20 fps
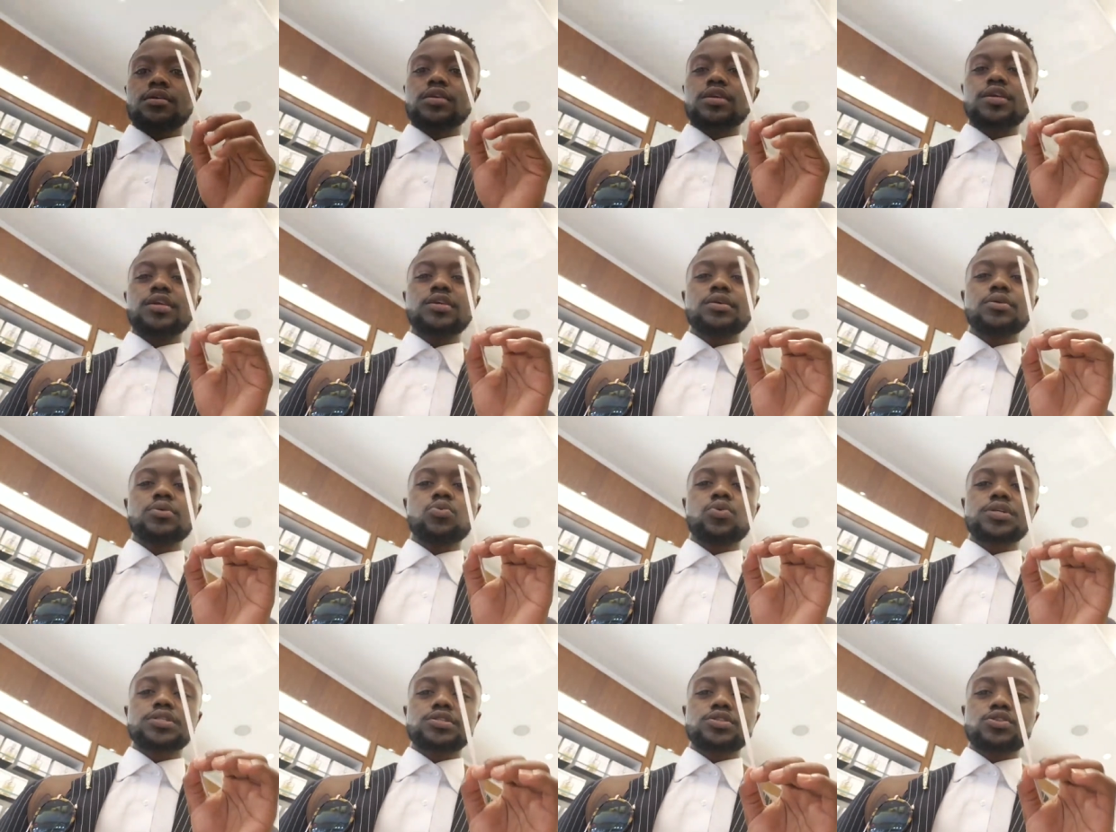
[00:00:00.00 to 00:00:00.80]
he
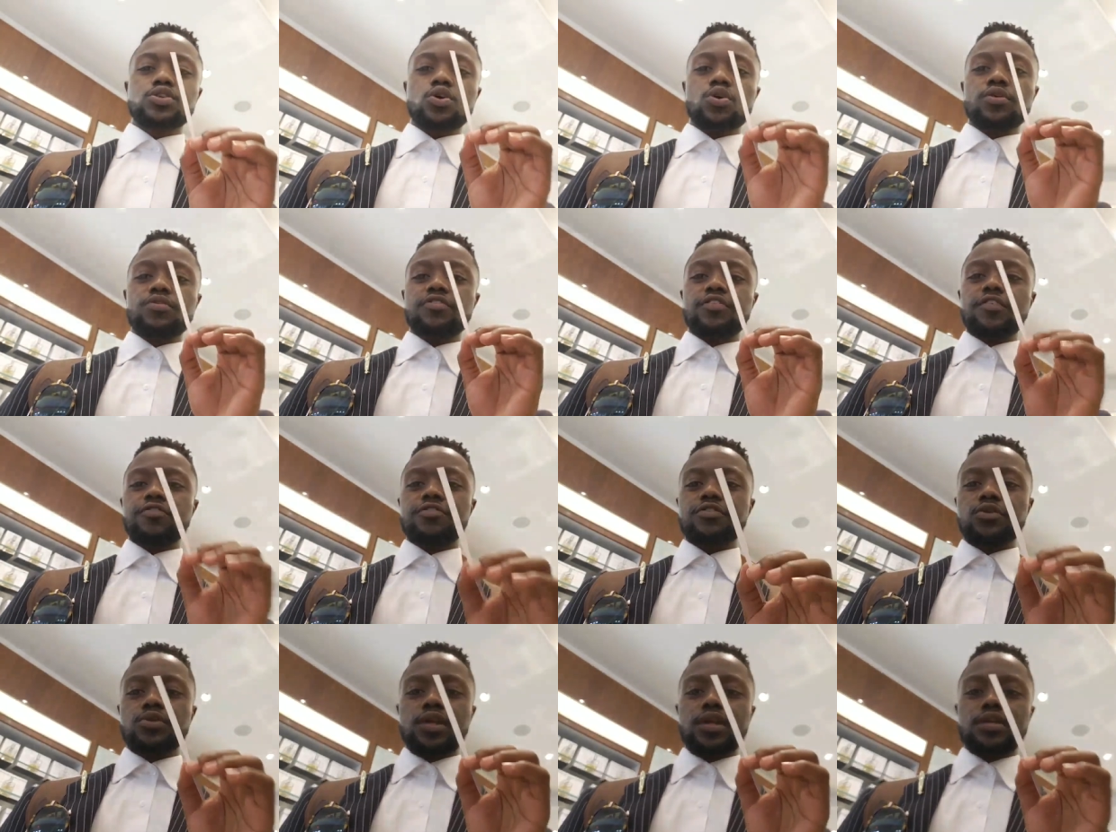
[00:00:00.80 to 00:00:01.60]
wants to know if I
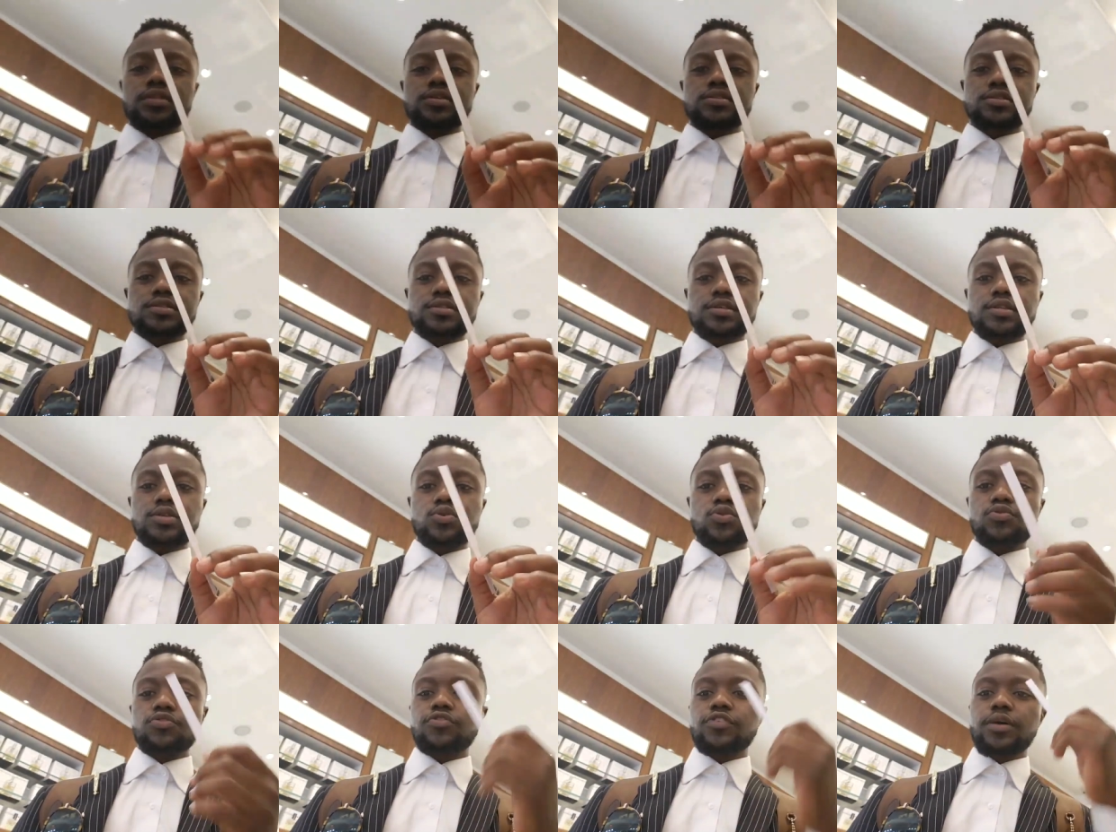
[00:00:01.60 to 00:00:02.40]
feel like this is a
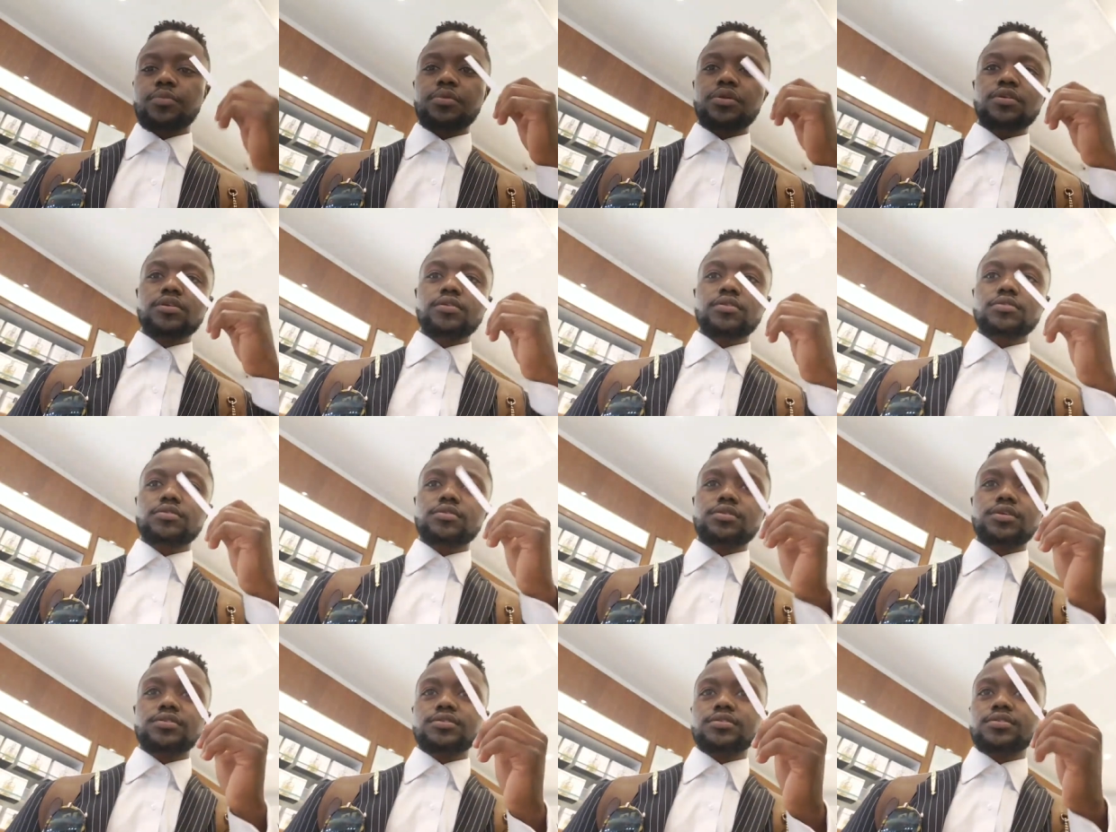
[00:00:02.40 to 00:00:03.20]
little feminine.
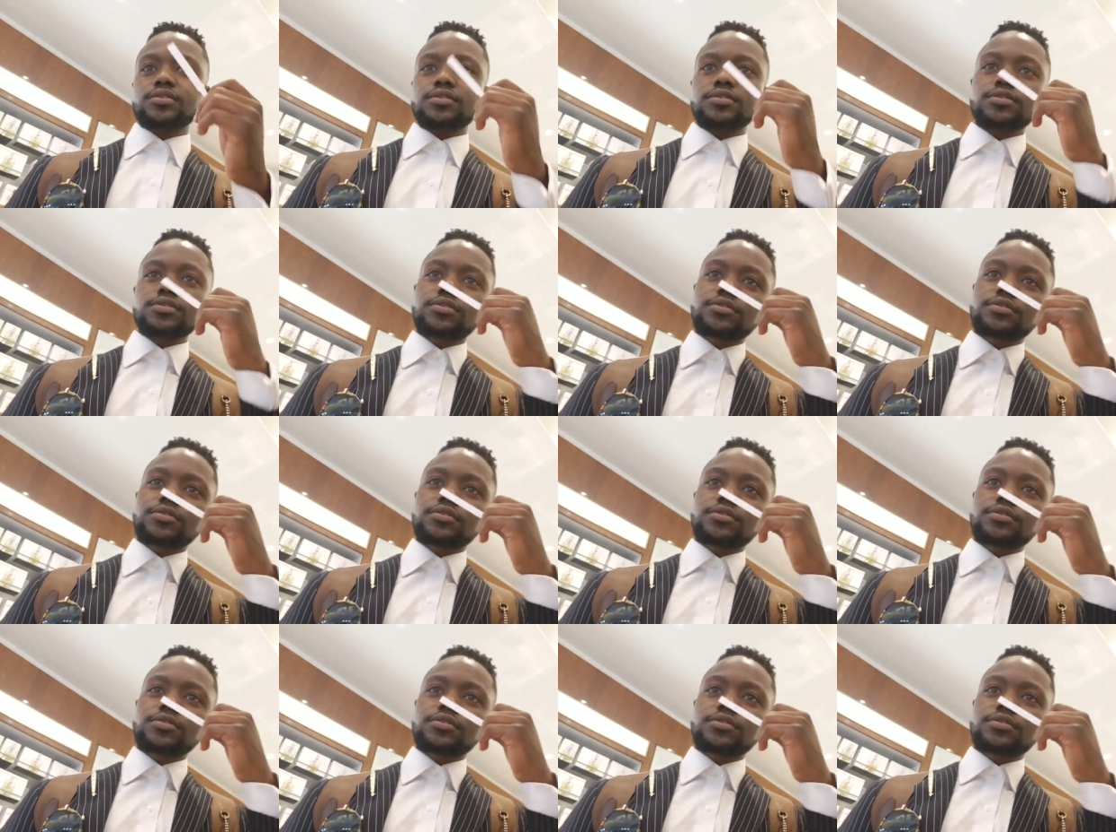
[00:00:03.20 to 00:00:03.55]
Let's see.